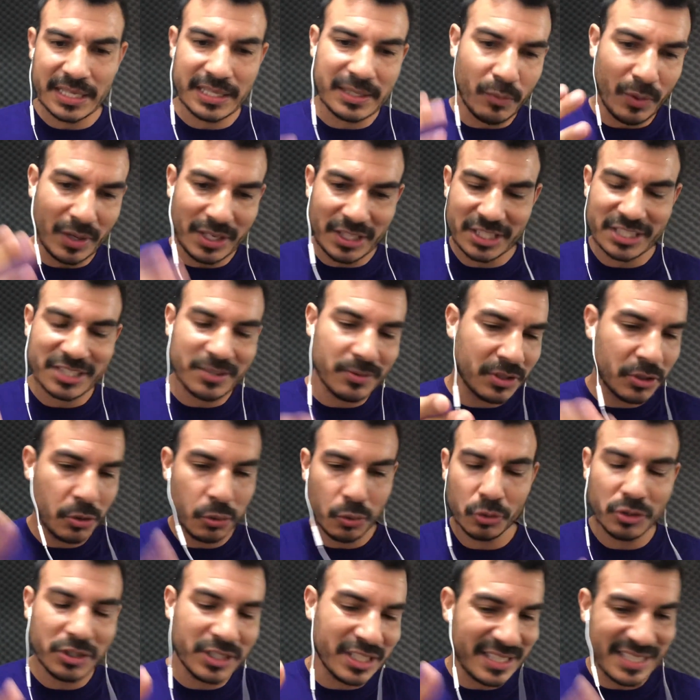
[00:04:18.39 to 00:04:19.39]
What
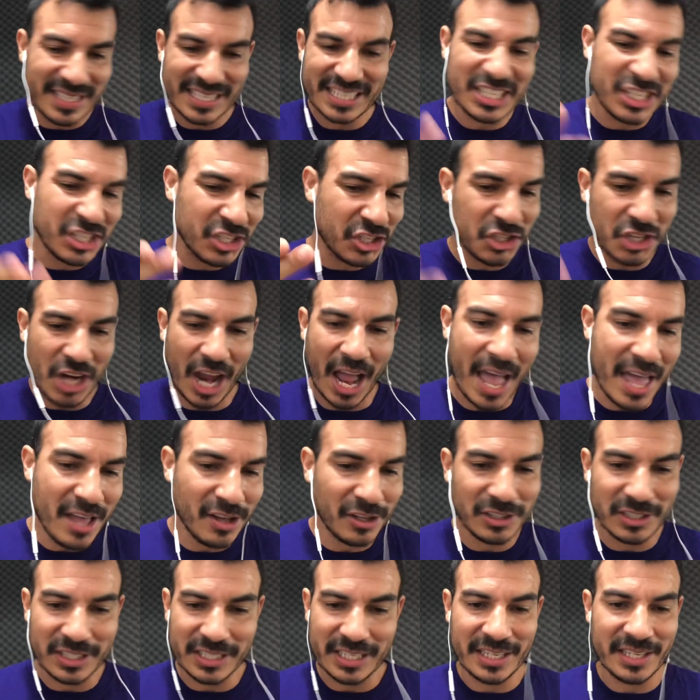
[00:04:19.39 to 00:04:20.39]
tools does this
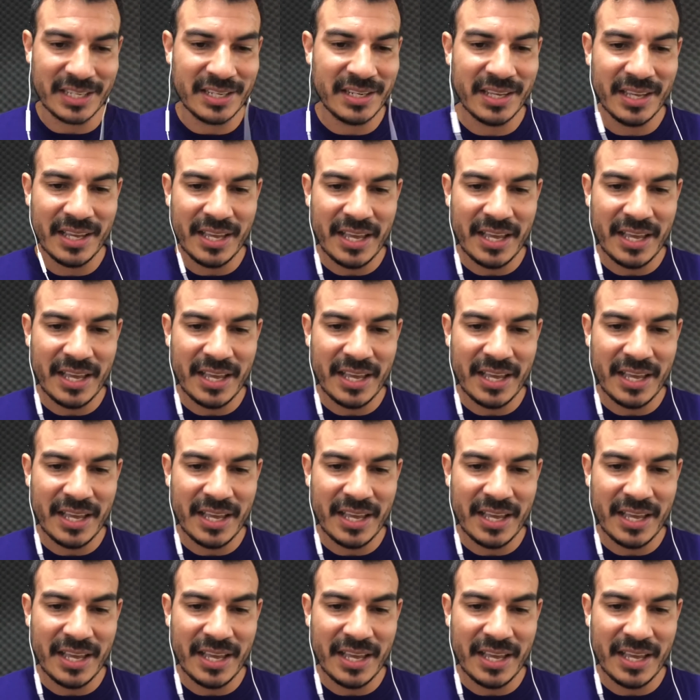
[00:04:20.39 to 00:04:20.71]
child need